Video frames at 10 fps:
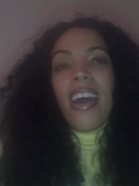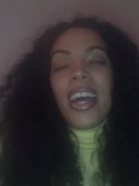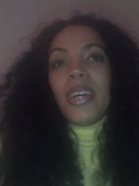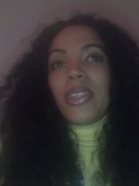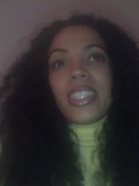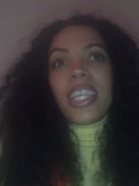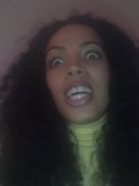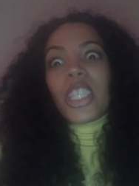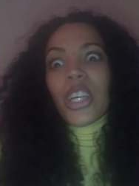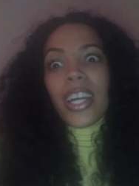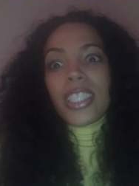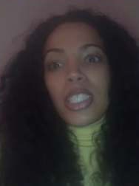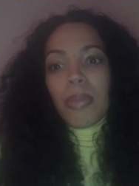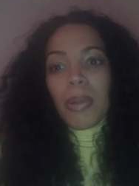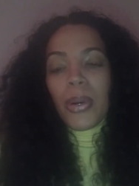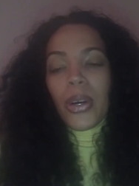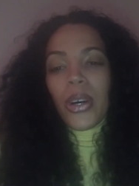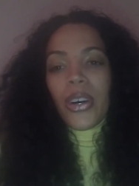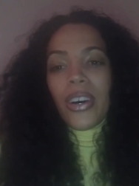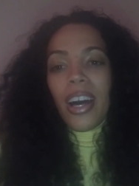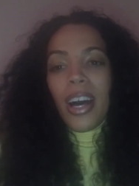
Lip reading: and it was such a great Super Bowl.